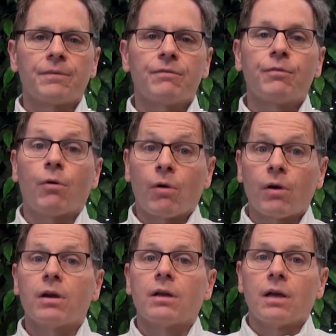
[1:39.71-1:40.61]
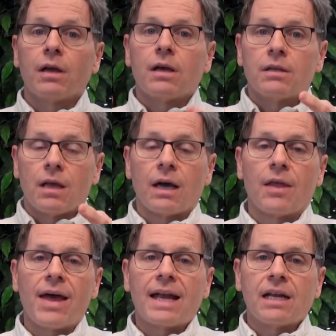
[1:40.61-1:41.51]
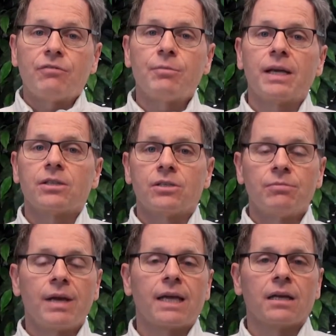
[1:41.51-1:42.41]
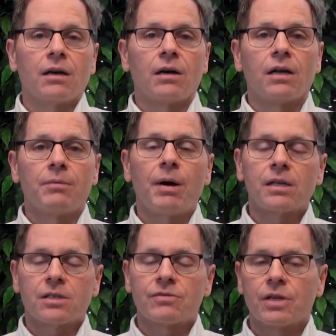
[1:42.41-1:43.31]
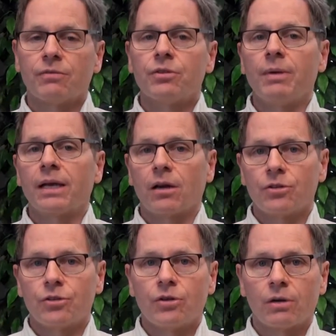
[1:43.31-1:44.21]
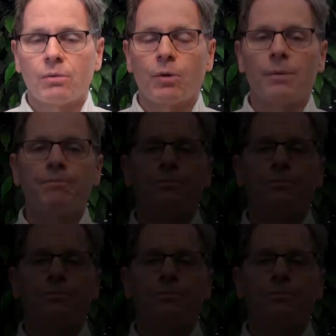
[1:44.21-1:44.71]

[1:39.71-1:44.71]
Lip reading: for that information to make it on, the positive stuff to make it onto your credit report.